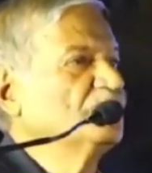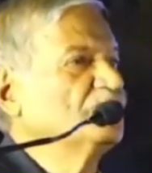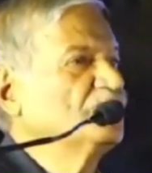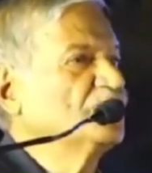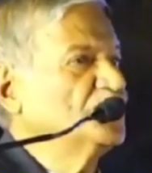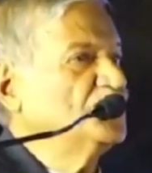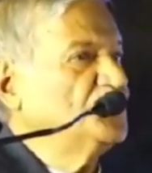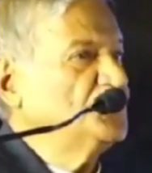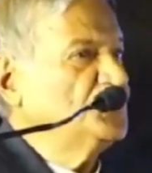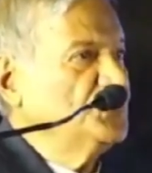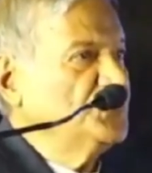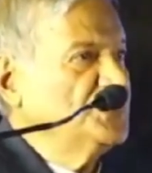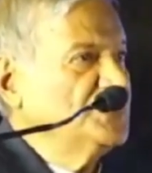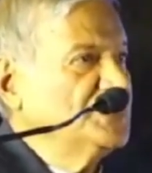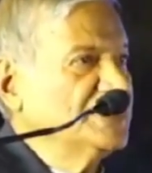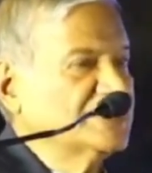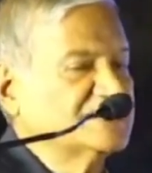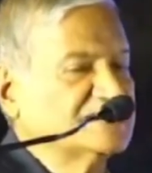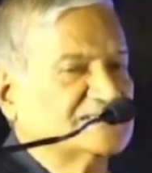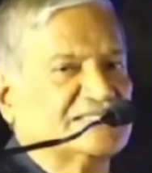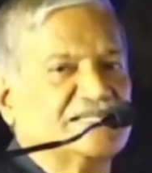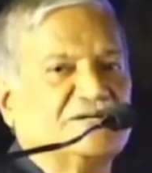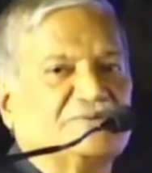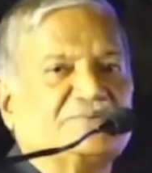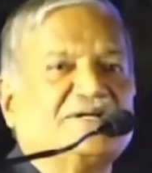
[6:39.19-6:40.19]
For two
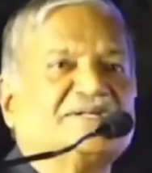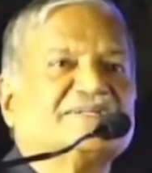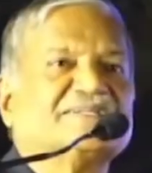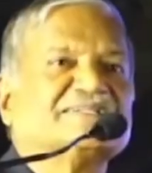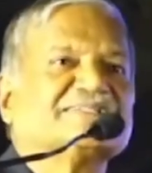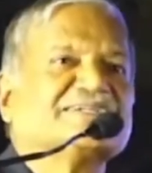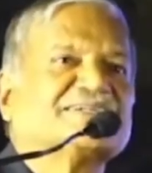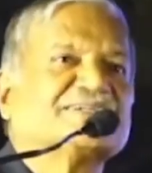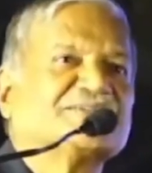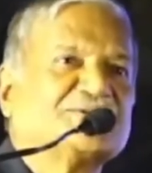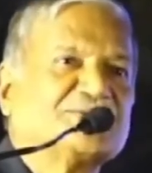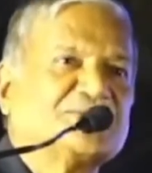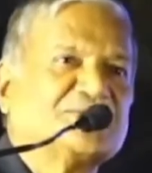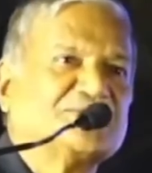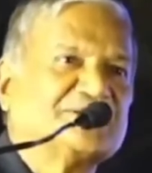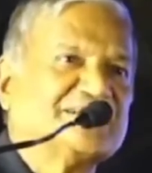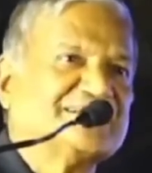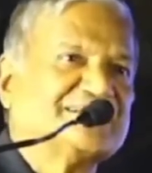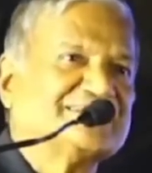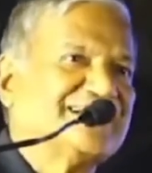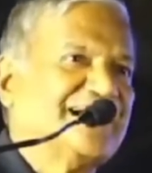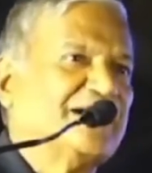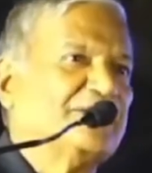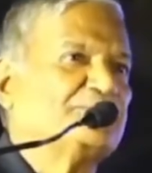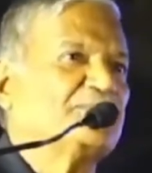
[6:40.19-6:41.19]
years, double digit growth
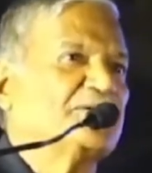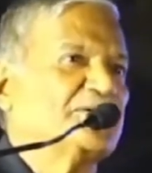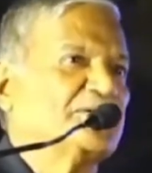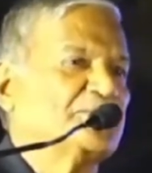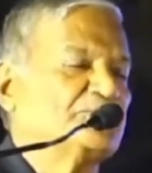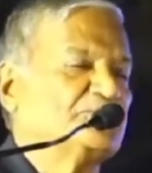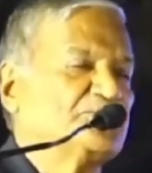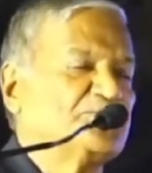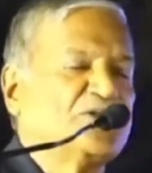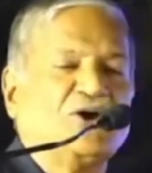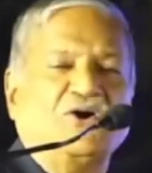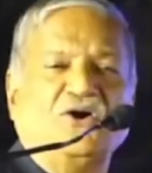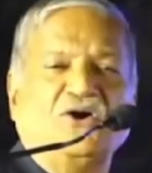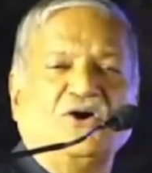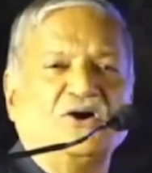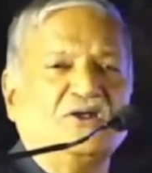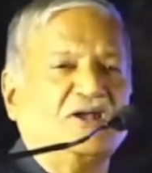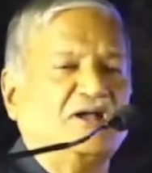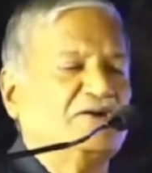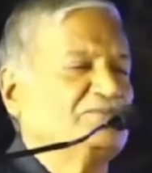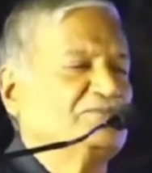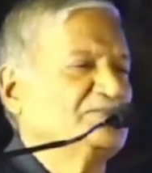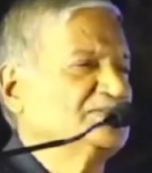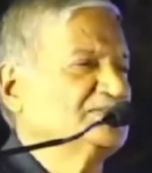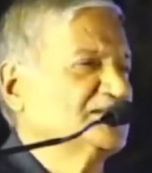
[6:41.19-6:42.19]
has happened.
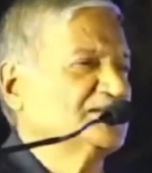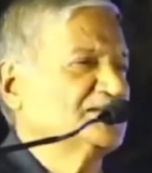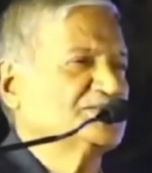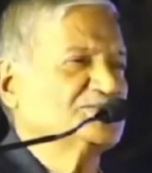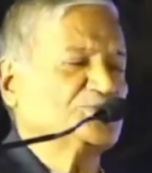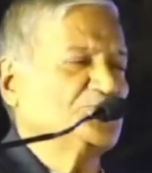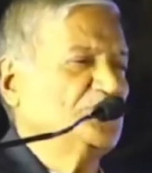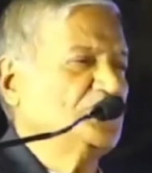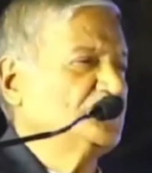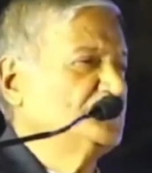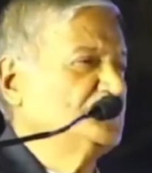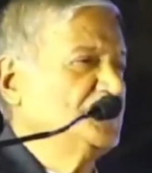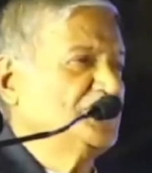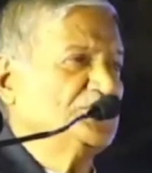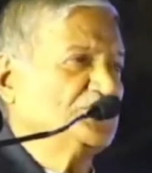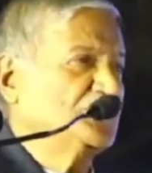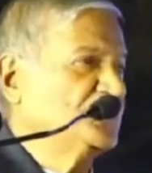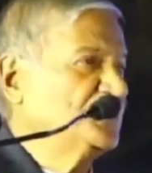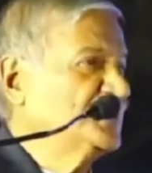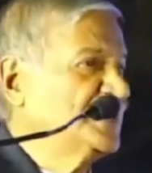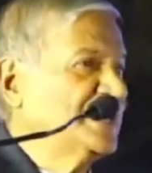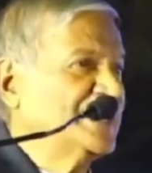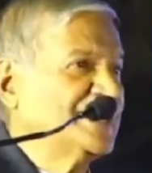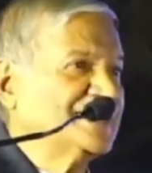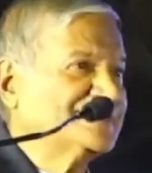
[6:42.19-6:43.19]
All officers told me,
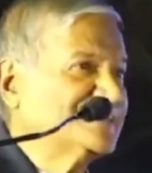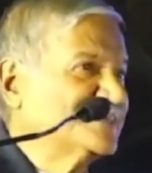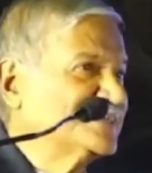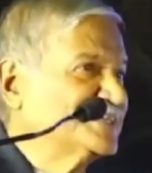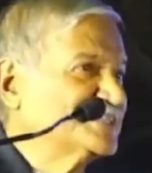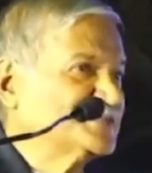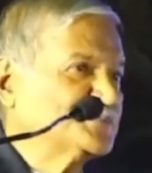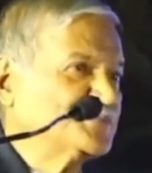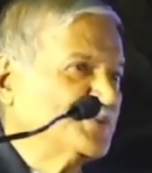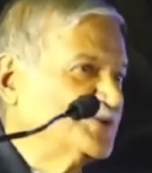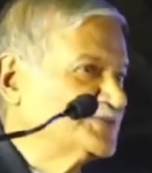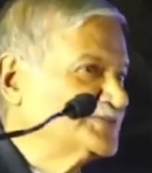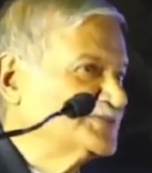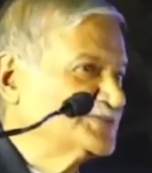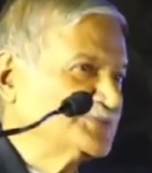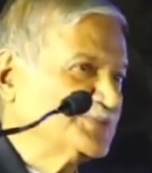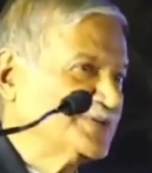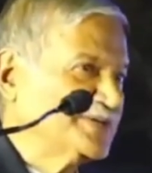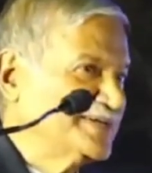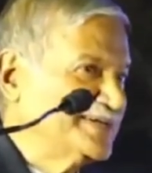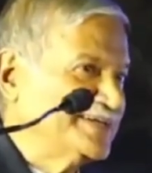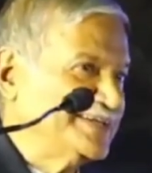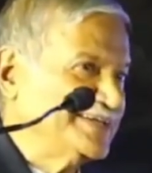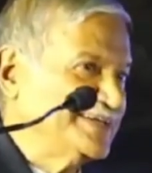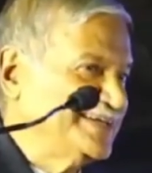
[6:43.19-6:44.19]
don't take the
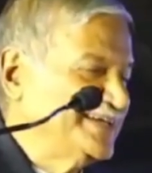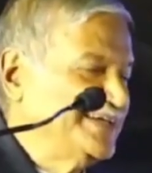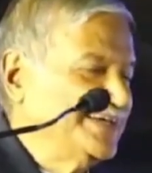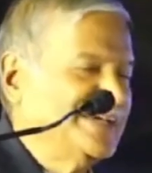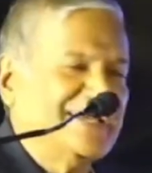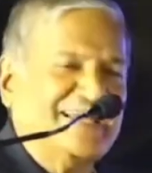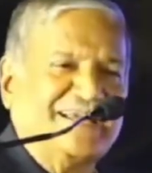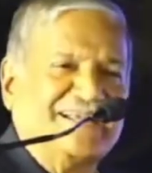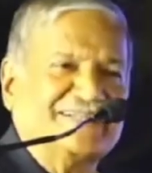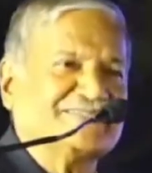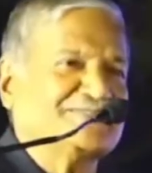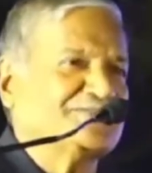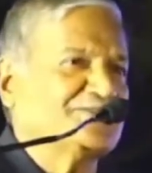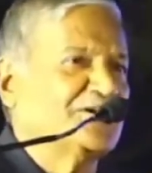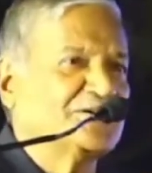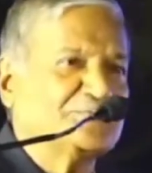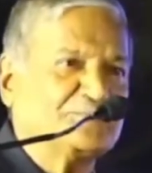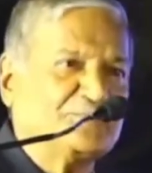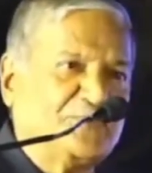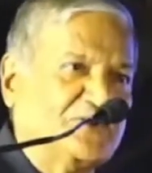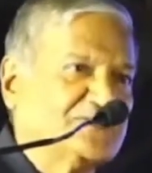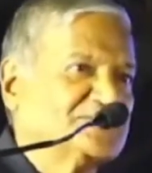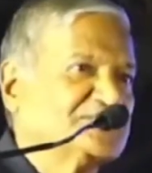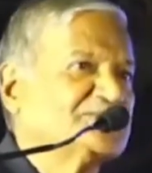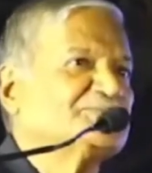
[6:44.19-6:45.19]
responsibility. It's
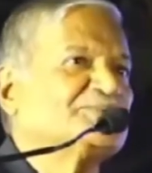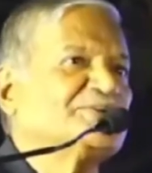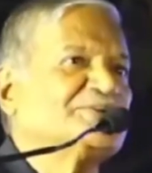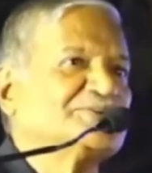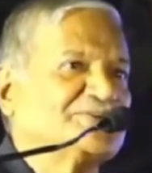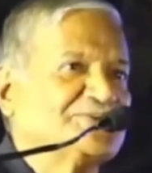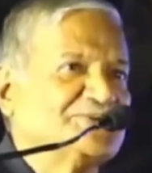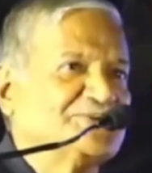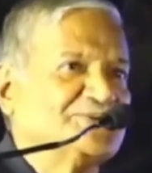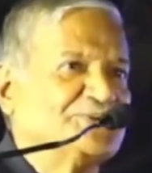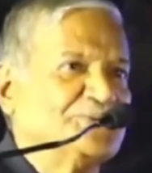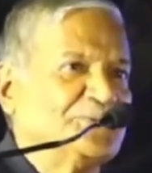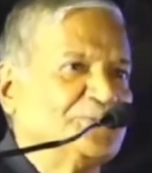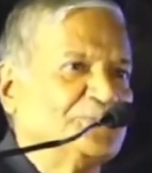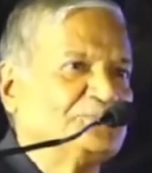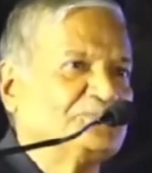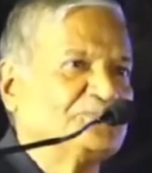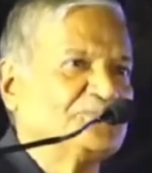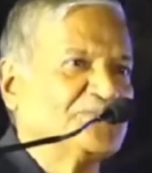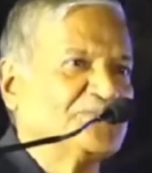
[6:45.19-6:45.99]
not possible to do.